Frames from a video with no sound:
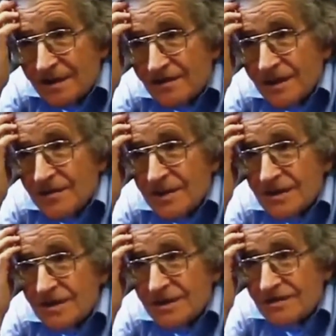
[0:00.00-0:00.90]
one of
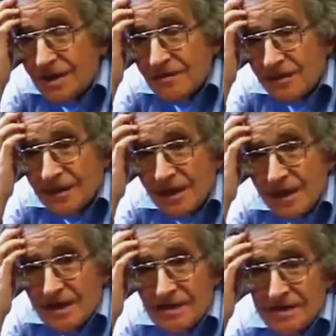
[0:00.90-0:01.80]
his favorite
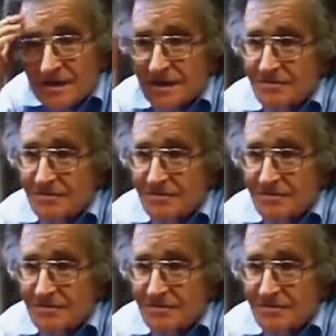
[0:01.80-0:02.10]
lines